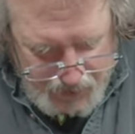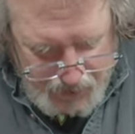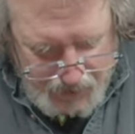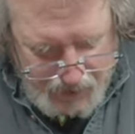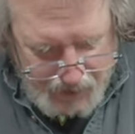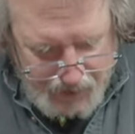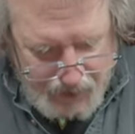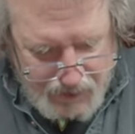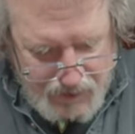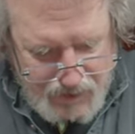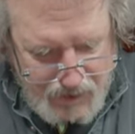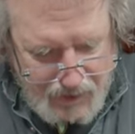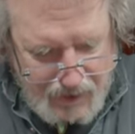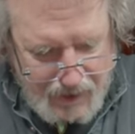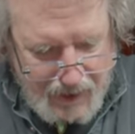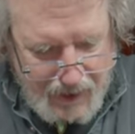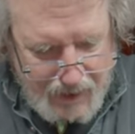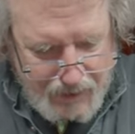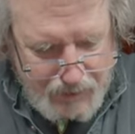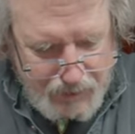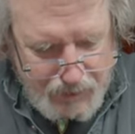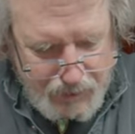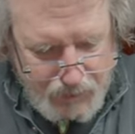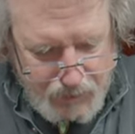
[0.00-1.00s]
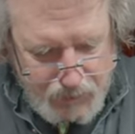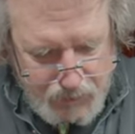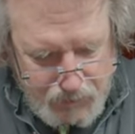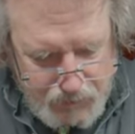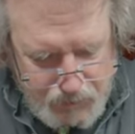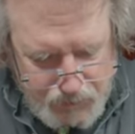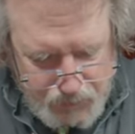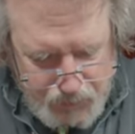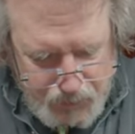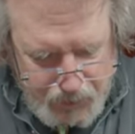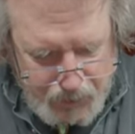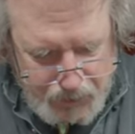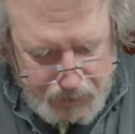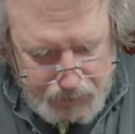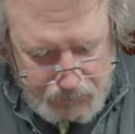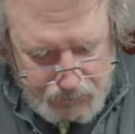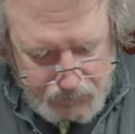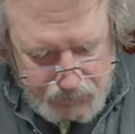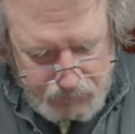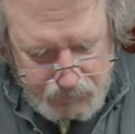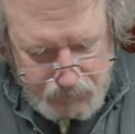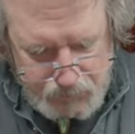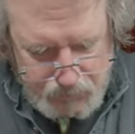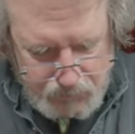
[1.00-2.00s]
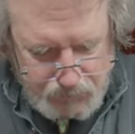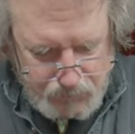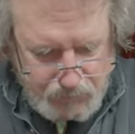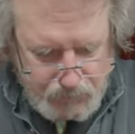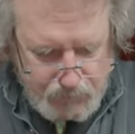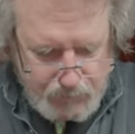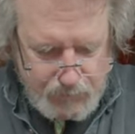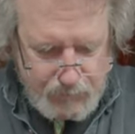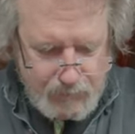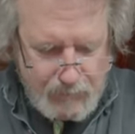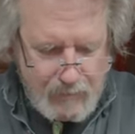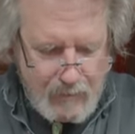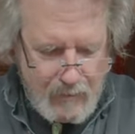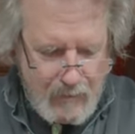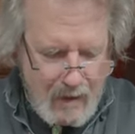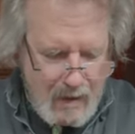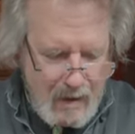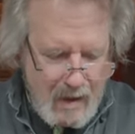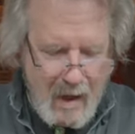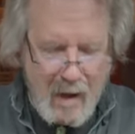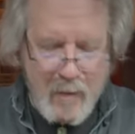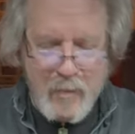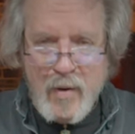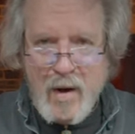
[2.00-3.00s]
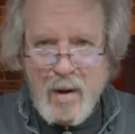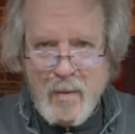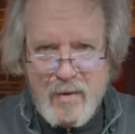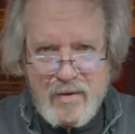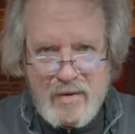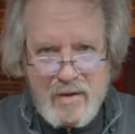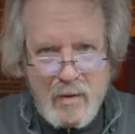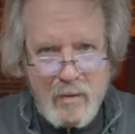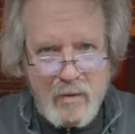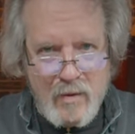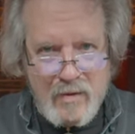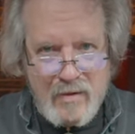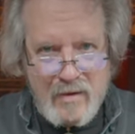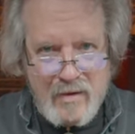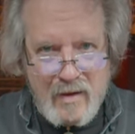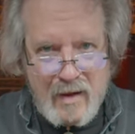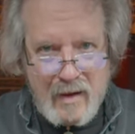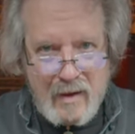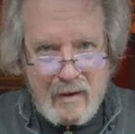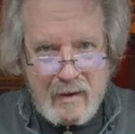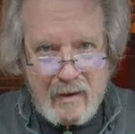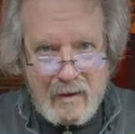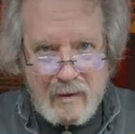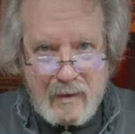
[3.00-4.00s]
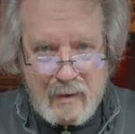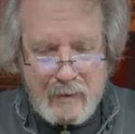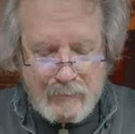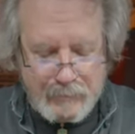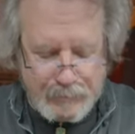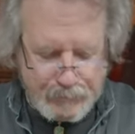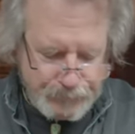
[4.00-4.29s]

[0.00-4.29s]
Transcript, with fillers: Actually, I do, but I promised I wouldn't say anything.